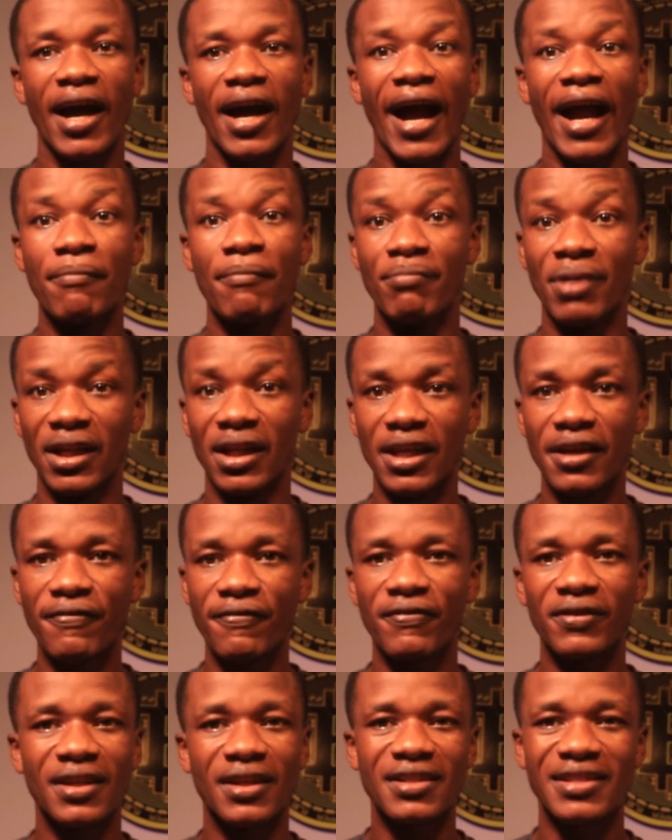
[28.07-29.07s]
I
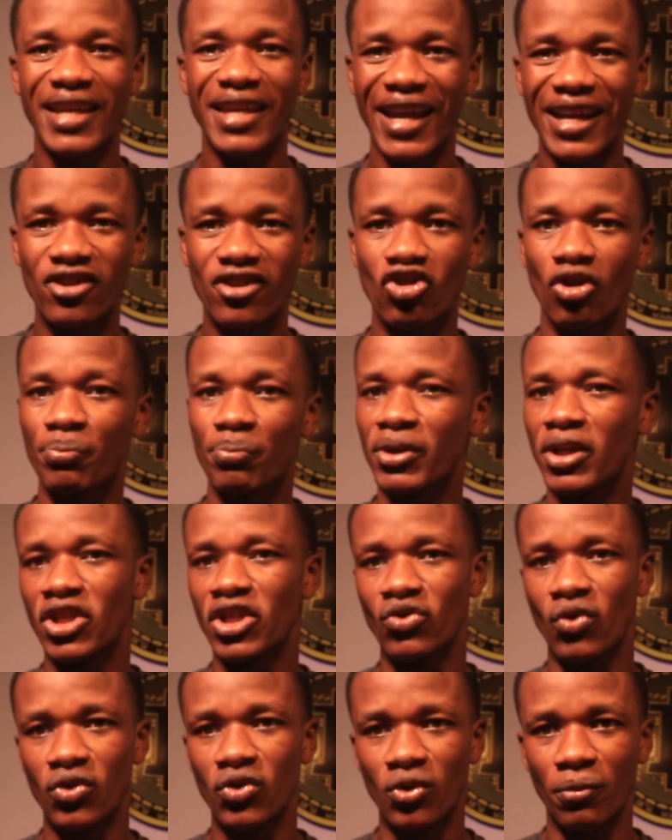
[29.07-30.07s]
believe this airdrop
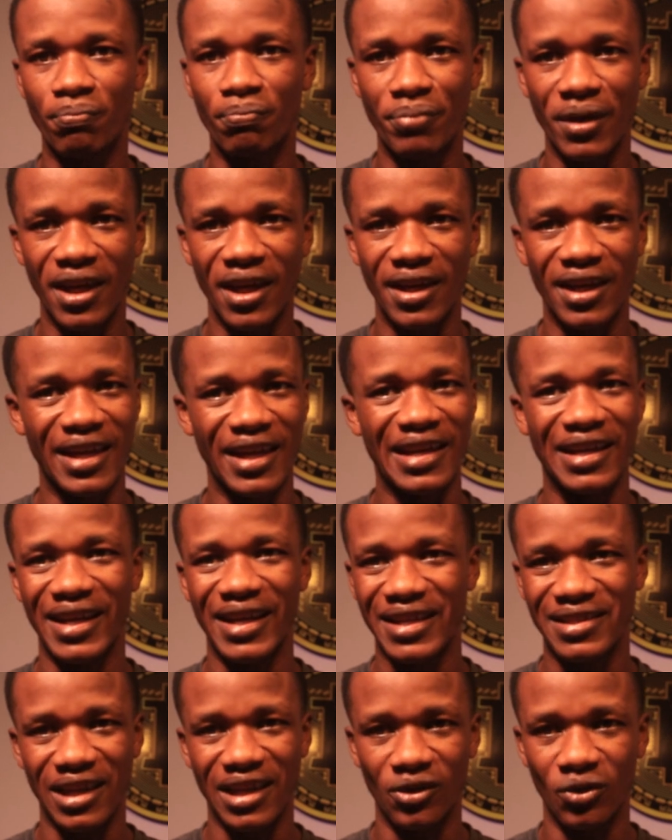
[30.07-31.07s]
is going to pay in
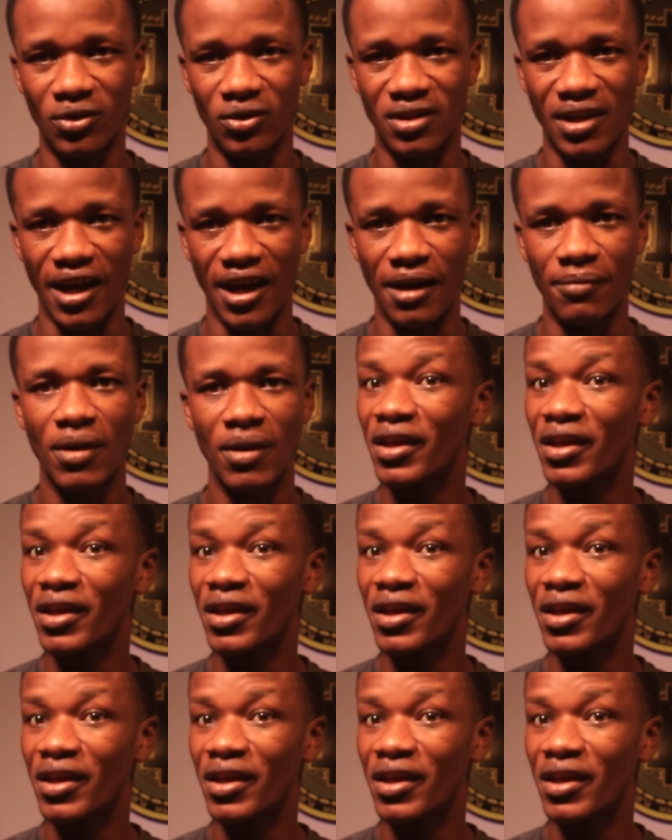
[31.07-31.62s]
less than no time.